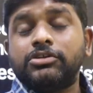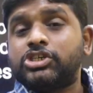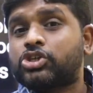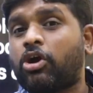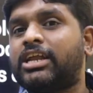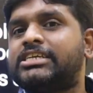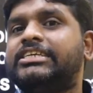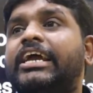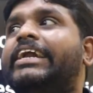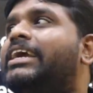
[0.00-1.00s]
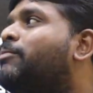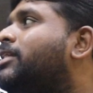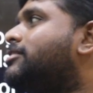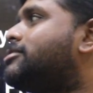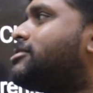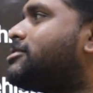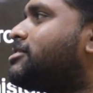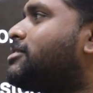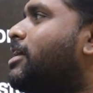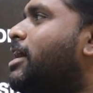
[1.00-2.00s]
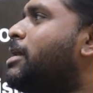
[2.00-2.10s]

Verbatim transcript: which is called as dating methods.